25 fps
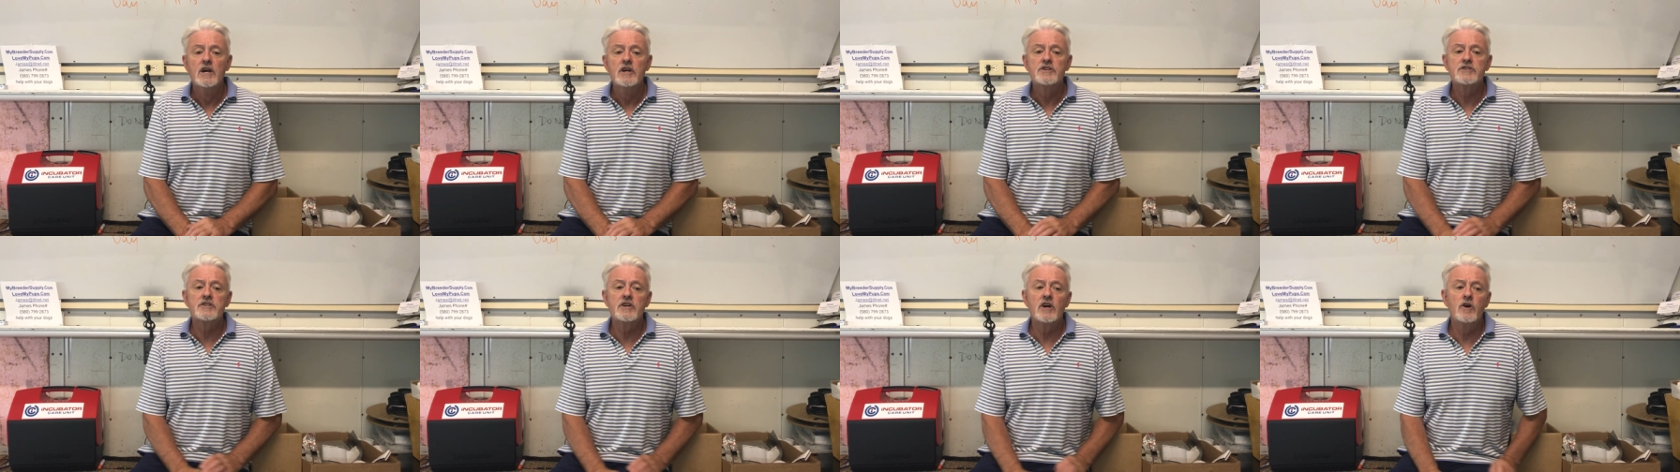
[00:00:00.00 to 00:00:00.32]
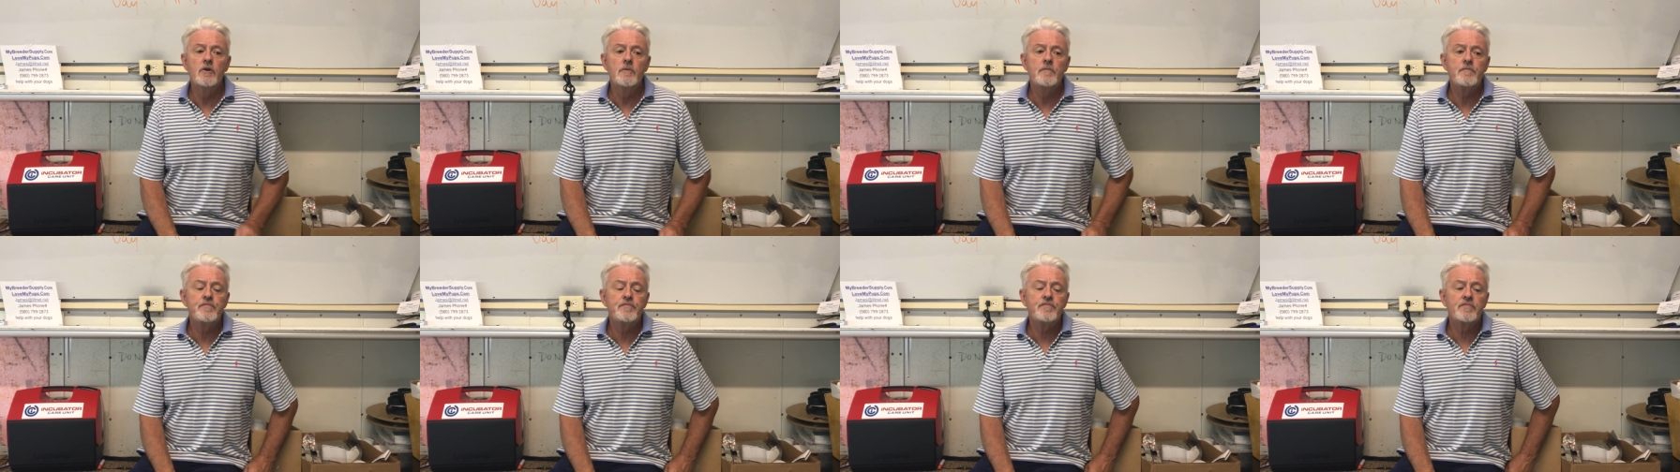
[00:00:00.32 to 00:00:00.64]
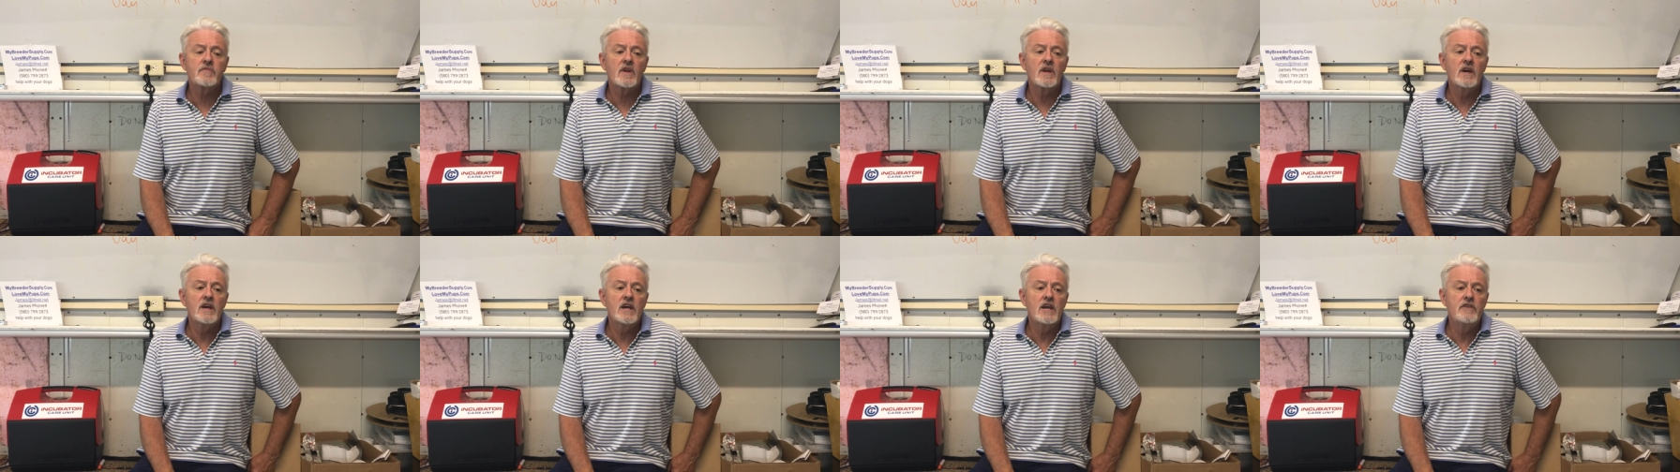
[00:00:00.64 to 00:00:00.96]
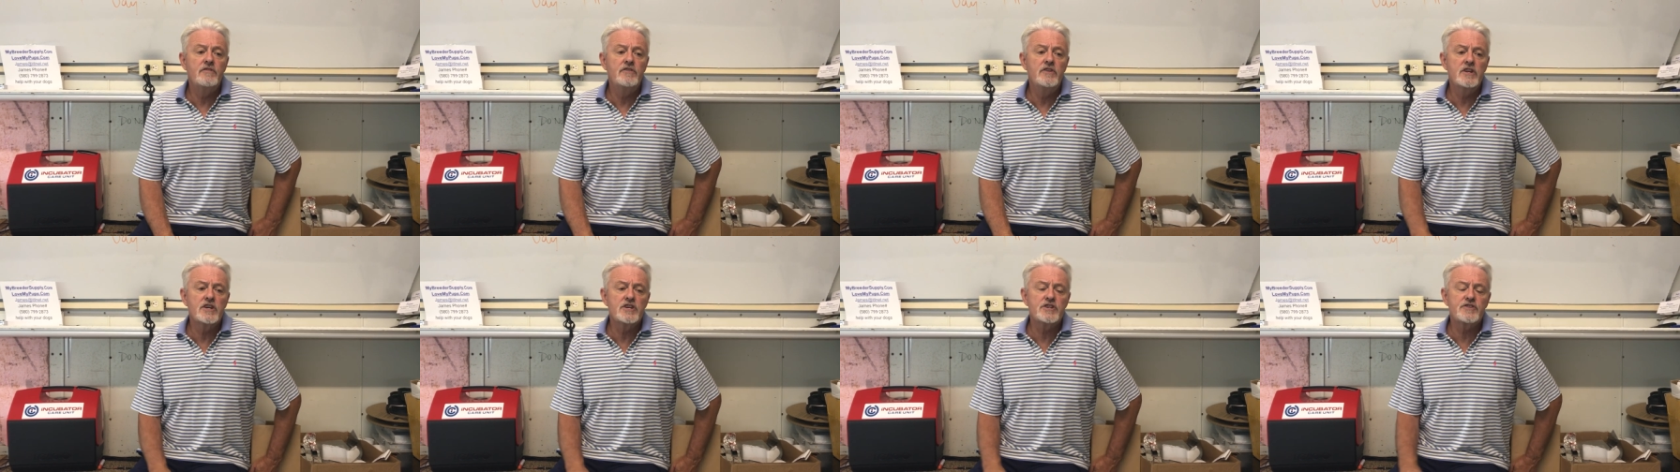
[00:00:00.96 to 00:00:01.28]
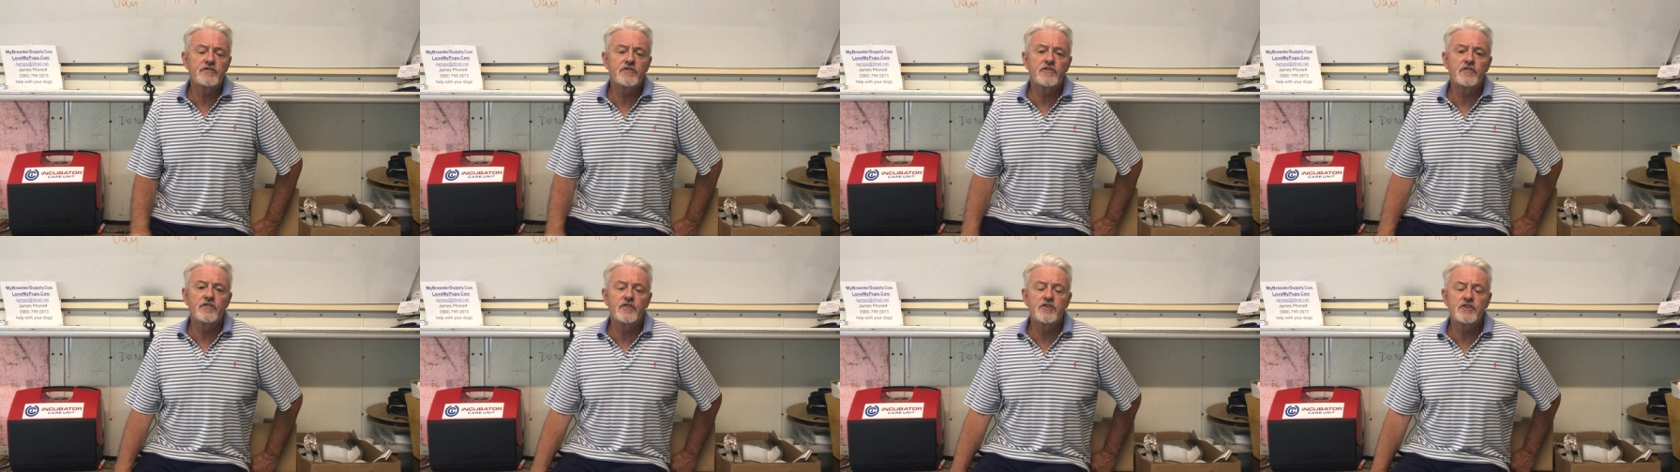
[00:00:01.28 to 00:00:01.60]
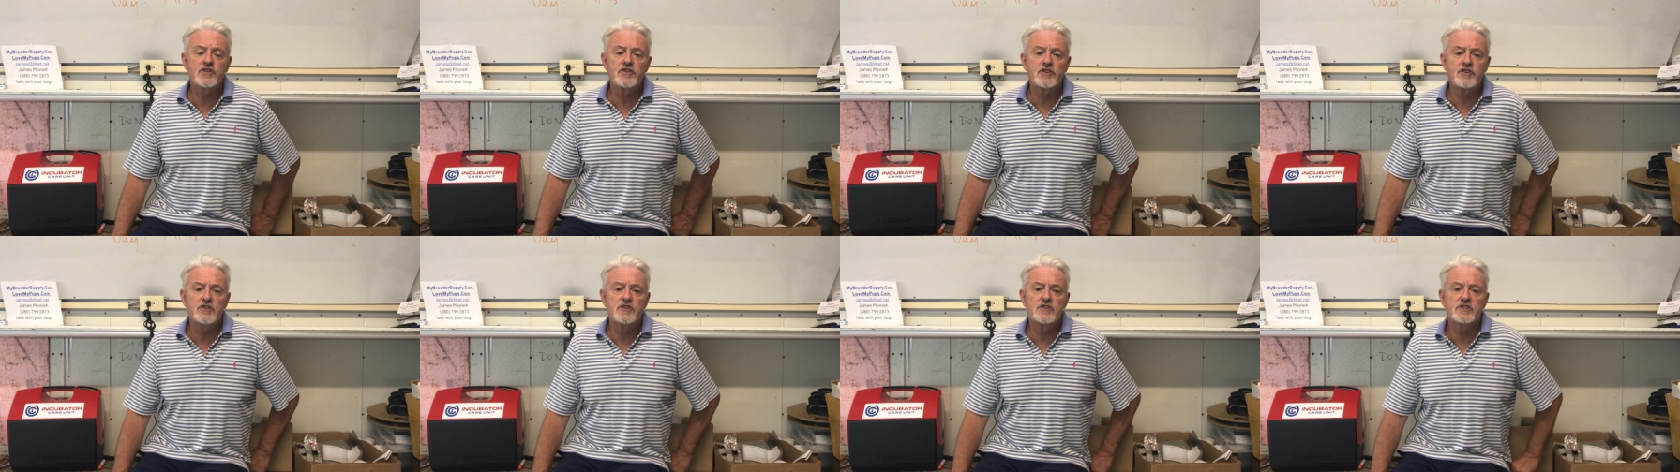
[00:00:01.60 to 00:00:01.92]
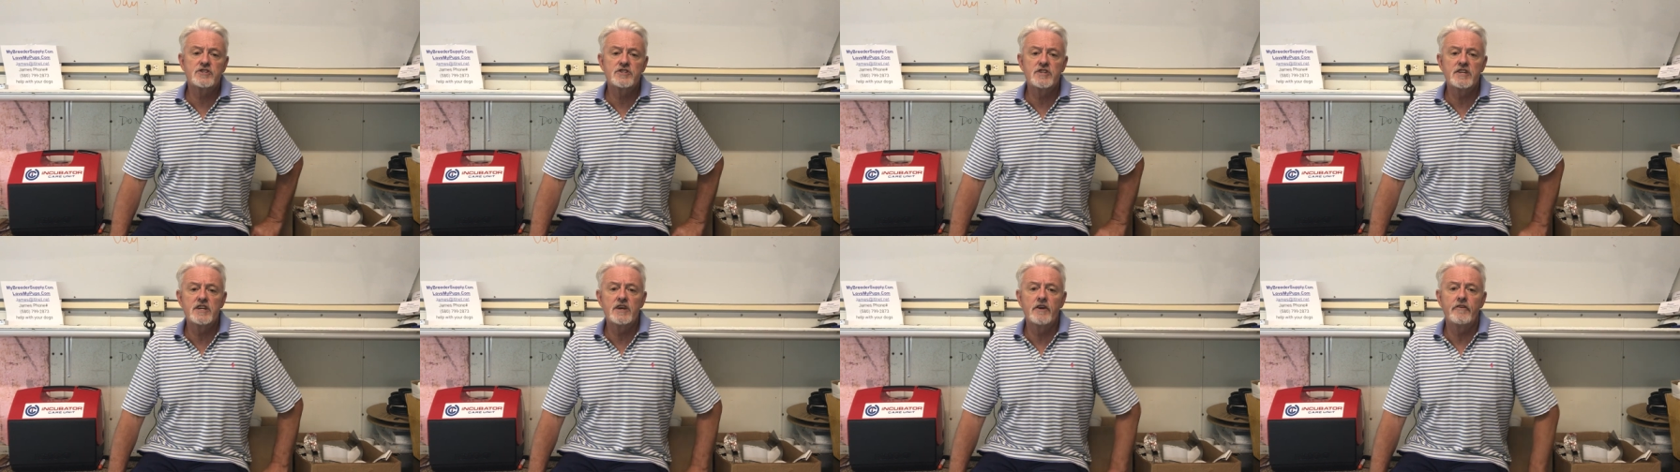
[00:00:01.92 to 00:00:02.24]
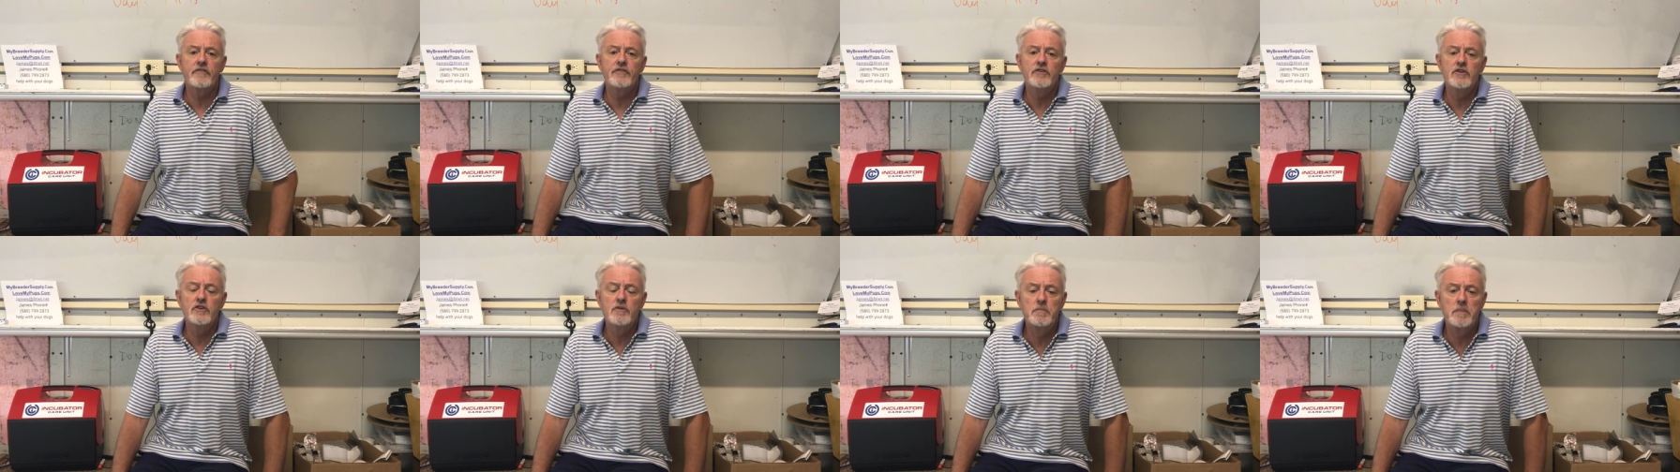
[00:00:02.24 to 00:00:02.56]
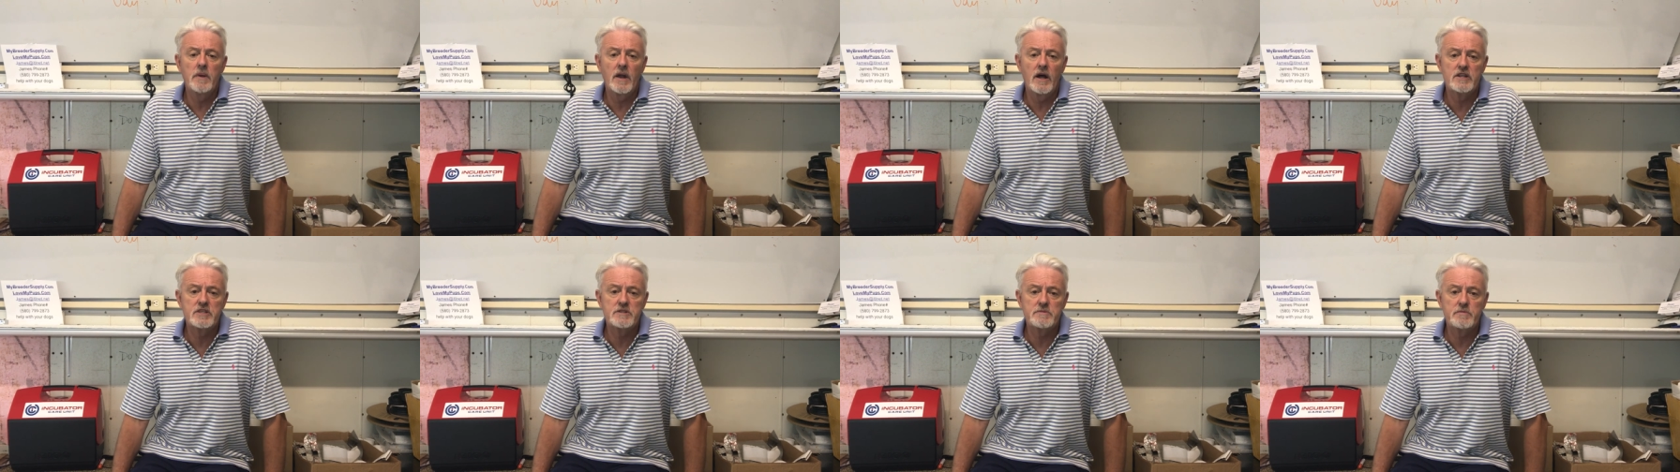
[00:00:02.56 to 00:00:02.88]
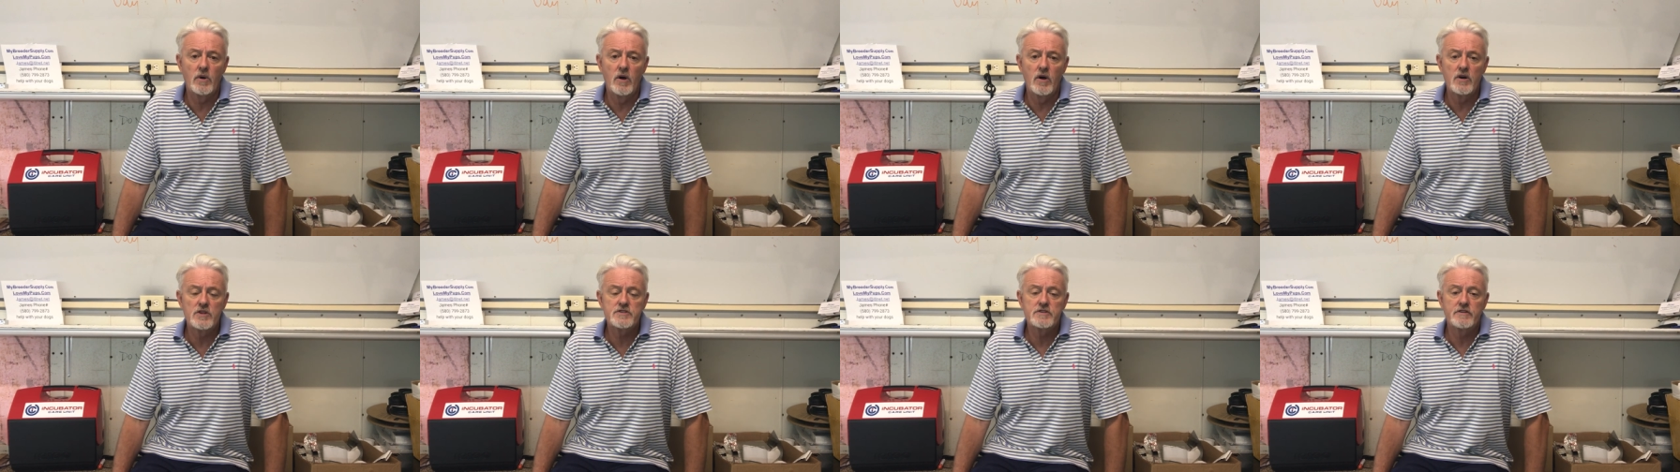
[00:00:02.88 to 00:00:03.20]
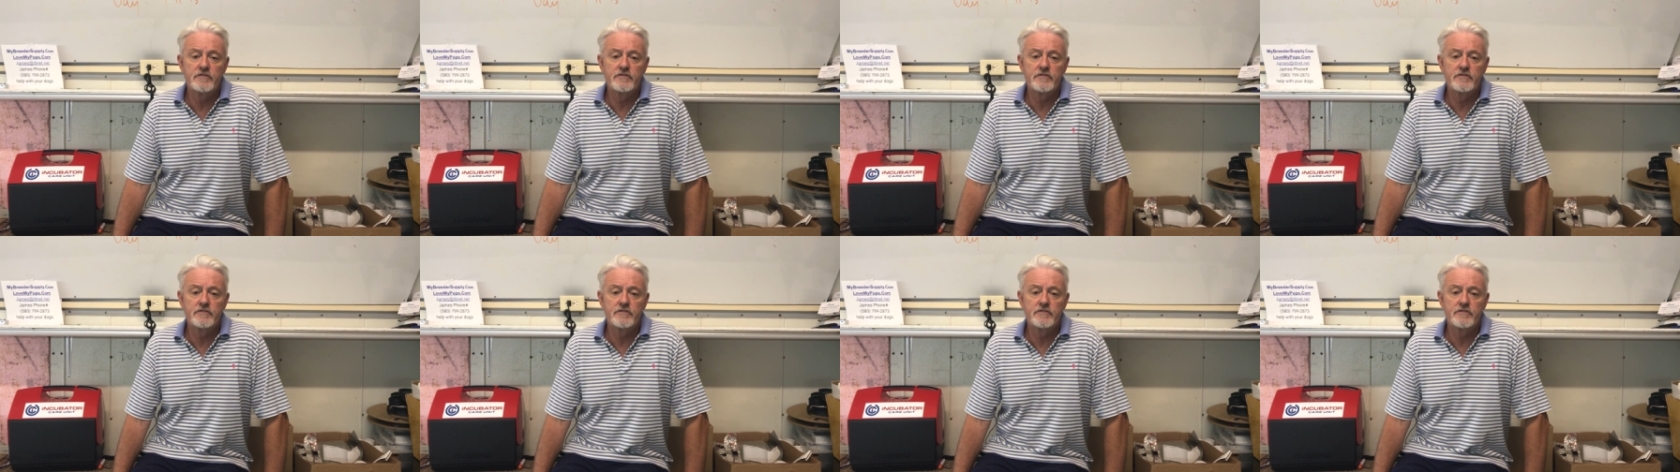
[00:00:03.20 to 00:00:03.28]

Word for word: So if you just see a few blood spots,